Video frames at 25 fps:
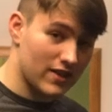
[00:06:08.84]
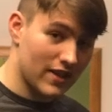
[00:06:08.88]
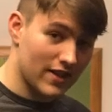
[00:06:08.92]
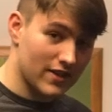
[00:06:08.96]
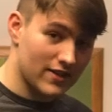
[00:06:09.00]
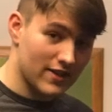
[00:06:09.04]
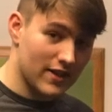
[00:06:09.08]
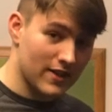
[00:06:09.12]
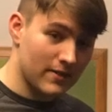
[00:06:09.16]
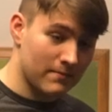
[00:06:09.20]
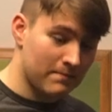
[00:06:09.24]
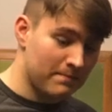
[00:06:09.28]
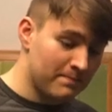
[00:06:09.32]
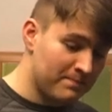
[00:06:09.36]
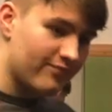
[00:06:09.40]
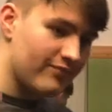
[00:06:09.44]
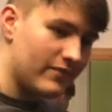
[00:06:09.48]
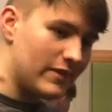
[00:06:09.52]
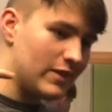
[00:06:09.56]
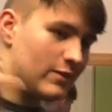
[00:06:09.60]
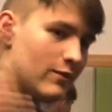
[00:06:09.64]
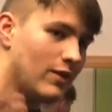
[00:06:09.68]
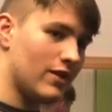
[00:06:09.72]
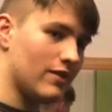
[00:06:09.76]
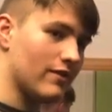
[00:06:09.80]
as I said.
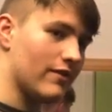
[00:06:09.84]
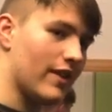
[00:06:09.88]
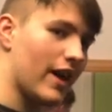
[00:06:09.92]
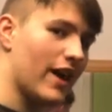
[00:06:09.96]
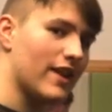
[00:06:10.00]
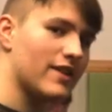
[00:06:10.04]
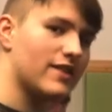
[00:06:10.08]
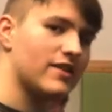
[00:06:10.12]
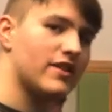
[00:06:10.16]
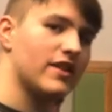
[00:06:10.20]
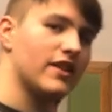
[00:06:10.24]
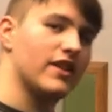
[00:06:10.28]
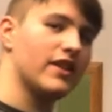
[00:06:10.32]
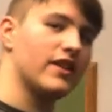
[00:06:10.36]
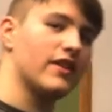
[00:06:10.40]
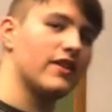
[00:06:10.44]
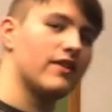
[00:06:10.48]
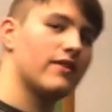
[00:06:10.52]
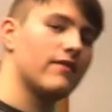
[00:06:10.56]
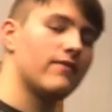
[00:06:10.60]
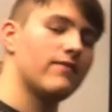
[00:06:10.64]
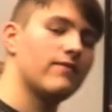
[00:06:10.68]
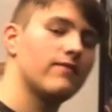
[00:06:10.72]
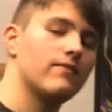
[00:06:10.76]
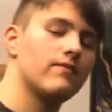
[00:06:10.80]
Well, that's it.
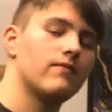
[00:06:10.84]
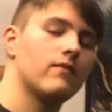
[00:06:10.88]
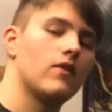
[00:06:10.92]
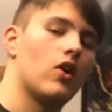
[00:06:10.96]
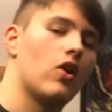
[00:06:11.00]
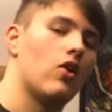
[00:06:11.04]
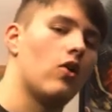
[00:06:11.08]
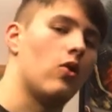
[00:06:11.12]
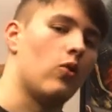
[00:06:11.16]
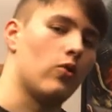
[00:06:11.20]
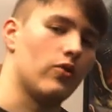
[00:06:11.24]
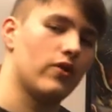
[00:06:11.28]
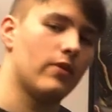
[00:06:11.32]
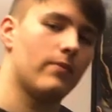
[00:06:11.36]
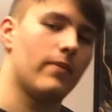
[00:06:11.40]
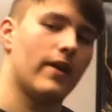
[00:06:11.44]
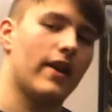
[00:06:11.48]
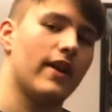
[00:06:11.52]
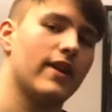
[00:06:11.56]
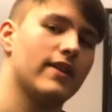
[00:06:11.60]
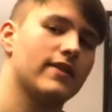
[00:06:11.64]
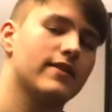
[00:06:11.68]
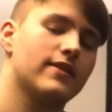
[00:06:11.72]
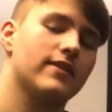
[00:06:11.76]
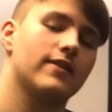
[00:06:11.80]
All the
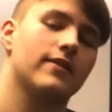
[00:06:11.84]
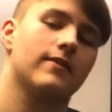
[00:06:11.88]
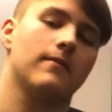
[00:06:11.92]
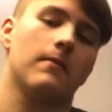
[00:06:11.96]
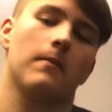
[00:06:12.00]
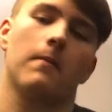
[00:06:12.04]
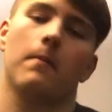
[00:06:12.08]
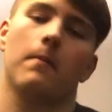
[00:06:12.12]
best.